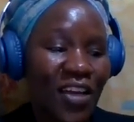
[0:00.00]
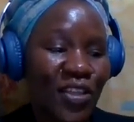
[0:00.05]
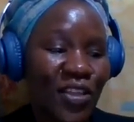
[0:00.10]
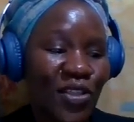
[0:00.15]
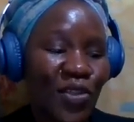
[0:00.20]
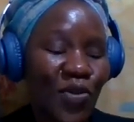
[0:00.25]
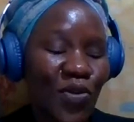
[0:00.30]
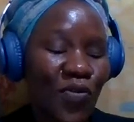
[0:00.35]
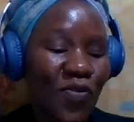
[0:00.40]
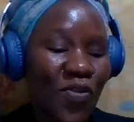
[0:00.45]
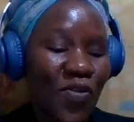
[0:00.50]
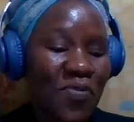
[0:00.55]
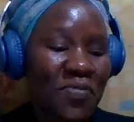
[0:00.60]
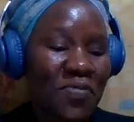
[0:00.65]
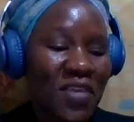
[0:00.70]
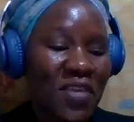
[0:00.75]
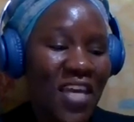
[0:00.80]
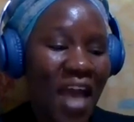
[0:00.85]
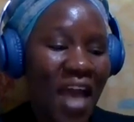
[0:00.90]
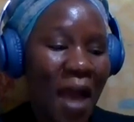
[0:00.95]
So for
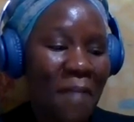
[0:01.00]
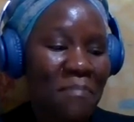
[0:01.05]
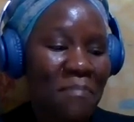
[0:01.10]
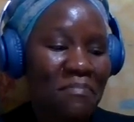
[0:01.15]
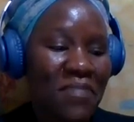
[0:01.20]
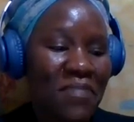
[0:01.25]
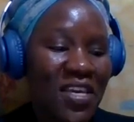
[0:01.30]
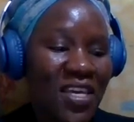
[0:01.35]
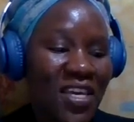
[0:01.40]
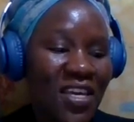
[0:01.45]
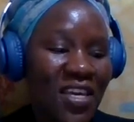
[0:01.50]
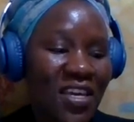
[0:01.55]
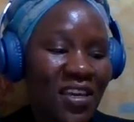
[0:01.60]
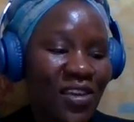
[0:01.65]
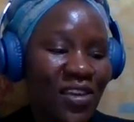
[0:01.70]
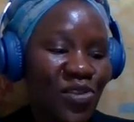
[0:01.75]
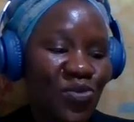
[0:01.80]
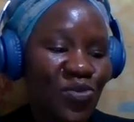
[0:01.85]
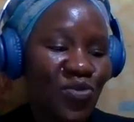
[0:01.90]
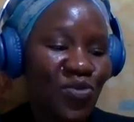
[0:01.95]
me, I'm
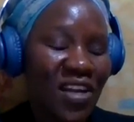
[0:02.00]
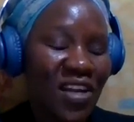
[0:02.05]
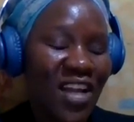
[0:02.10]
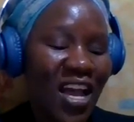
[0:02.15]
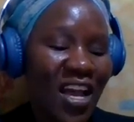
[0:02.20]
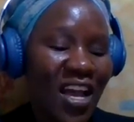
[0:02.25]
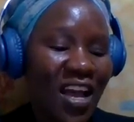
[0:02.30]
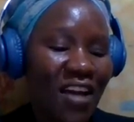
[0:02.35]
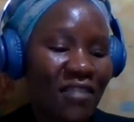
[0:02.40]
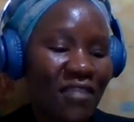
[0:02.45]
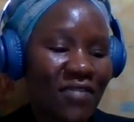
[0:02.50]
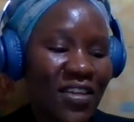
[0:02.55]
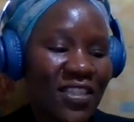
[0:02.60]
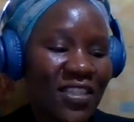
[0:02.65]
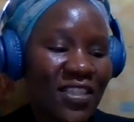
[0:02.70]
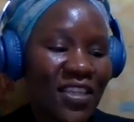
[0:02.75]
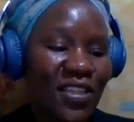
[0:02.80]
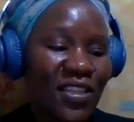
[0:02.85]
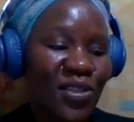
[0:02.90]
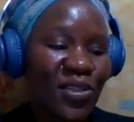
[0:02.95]
picking Raka
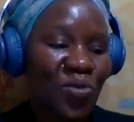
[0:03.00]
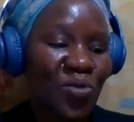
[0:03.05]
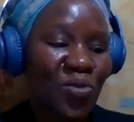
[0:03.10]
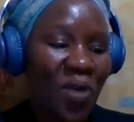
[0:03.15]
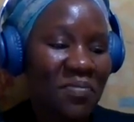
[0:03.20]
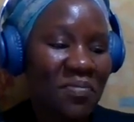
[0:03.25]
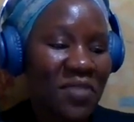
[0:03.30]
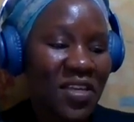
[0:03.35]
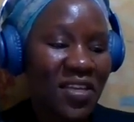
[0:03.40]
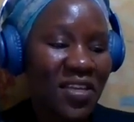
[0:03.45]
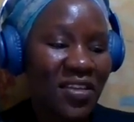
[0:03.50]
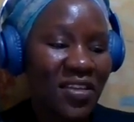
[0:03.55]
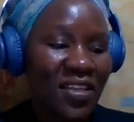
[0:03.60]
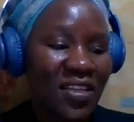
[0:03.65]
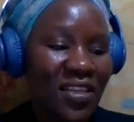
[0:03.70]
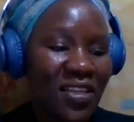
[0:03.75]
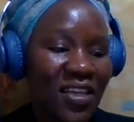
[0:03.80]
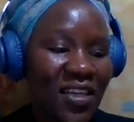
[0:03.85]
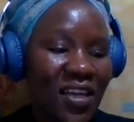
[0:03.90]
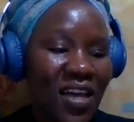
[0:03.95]
versus Swami.
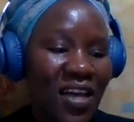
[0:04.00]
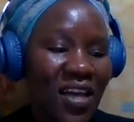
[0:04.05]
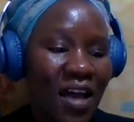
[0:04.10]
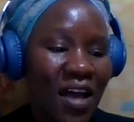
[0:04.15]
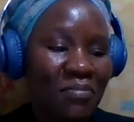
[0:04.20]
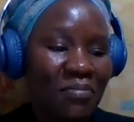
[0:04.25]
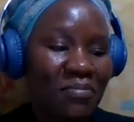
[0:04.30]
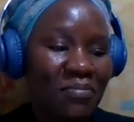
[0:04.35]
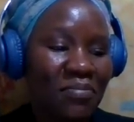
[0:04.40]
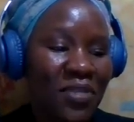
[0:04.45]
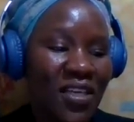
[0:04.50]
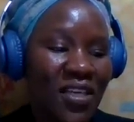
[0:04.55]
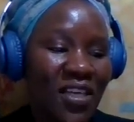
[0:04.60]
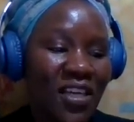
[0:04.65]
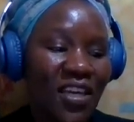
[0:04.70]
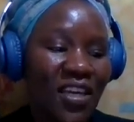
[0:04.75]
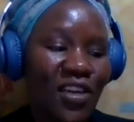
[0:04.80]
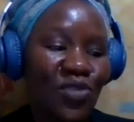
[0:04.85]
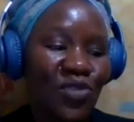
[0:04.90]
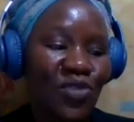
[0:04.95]
I'm
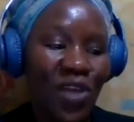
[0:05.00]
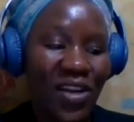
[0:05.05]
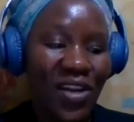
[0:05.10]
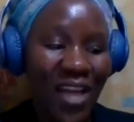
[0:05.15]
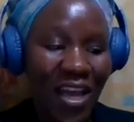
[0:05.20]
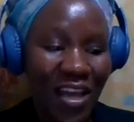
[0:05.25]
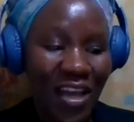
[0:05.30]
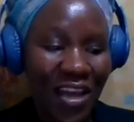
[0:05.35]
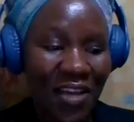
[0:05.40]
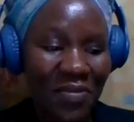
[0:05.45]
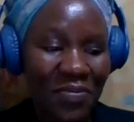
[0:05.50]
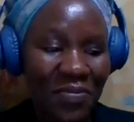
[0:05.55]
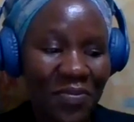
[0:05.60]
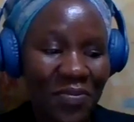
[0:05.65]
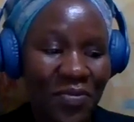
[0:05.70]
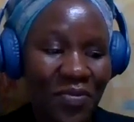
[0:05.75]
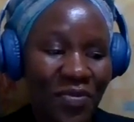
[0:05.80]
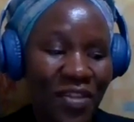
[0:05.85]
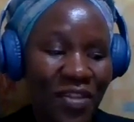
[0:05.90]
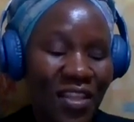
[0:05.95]
picking Raka.
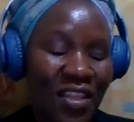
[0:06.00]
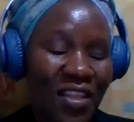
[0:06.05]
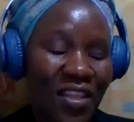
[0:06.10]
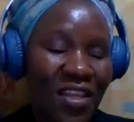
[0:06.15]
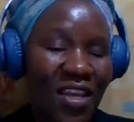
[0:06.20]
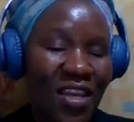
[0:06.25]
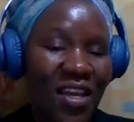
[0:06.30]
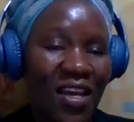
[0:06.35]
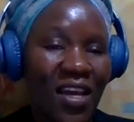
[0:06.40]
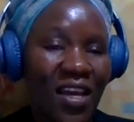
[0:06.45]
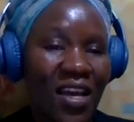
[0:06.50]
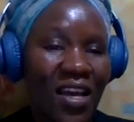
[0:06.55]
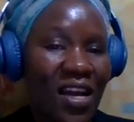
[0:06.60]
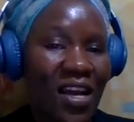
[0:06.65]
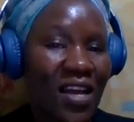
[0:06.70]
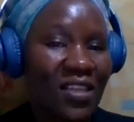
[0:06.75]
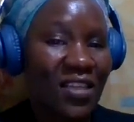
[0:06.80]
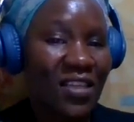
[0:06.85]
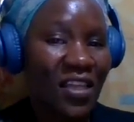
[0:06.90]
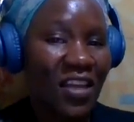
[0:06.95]

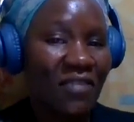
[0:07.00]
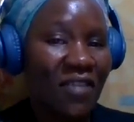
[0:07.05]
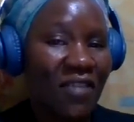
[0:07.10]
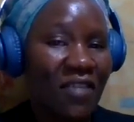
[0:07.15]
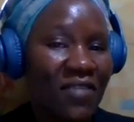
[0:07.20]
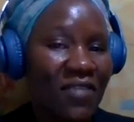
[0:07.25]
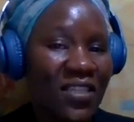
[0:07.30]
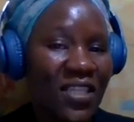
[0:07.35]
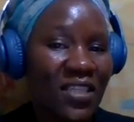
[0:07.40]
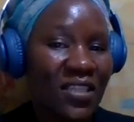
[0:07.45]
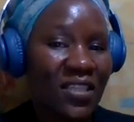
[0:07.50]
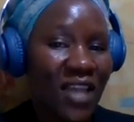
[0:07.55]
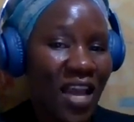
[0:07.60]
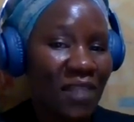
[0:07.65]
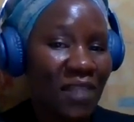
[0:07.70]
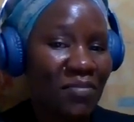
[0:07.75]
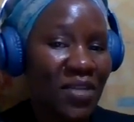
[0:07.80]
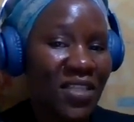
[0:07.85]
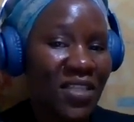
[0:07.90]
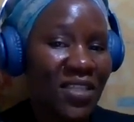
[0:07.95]
Kachileva versus
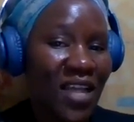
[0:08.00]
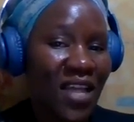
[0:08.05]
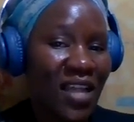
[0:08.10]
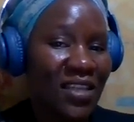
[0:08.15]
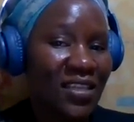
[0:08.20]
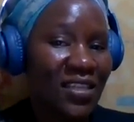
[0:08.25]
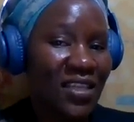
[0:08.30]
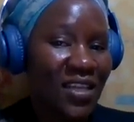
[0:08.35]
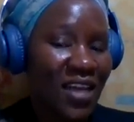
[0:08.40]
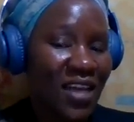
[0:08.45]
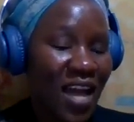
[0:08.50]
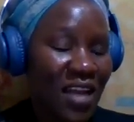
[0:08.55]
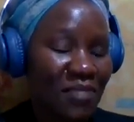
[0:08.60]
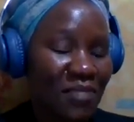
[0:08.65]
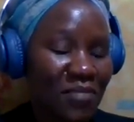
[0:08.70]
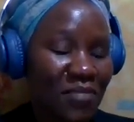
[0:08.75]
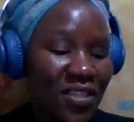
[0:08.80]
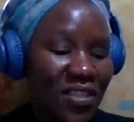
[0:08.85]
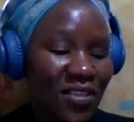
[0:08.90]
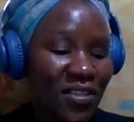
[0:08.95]
Candice. I'll take
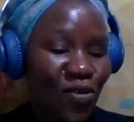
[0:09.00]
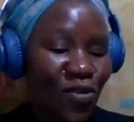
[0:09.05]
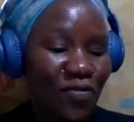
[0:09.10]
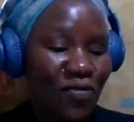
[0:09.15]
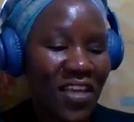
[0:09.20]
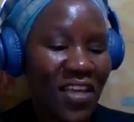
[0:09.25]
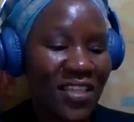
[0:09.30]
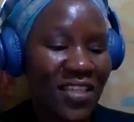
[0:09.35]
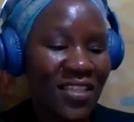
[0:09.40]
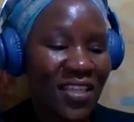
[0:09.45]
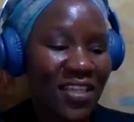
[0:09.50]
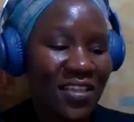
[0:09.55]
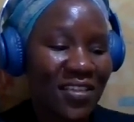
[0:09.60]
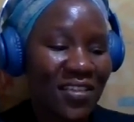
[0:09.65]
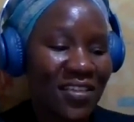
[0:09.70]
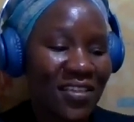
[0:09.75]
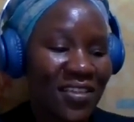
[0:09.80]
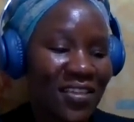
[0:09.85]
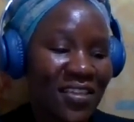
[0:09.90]
Candice, obviously.